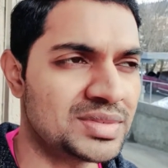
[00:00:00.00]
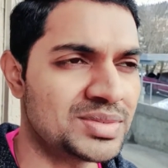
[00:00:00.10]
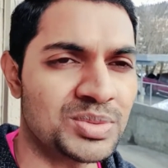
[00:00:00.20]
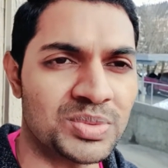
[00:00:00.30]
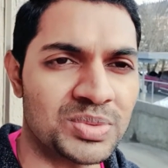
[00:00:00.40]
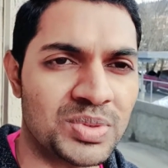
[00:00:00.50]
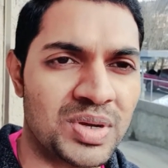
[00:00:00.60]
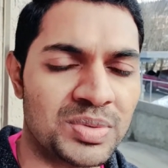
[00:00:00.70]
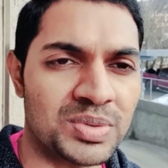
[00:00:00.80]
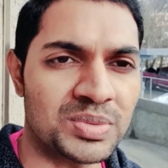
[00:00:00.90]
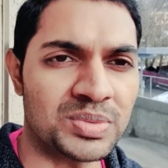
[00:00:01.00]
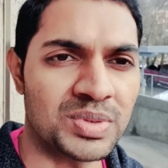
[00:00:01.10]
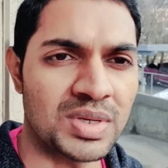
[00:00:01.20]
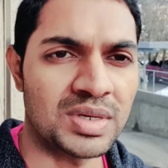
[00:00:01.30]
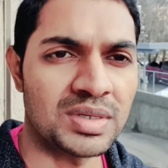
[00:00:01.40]
So you have to
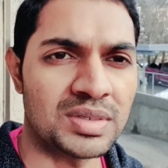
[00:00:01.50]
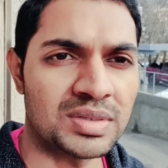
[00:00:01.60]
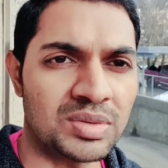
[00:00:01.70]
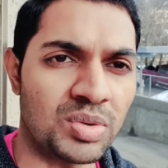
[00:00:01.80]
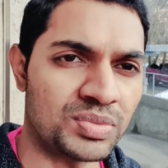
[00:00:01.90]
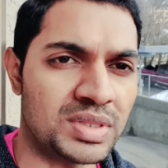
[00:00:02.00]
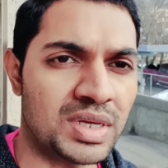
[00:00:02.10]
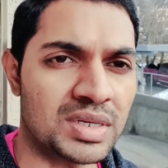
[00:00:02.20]
go with that.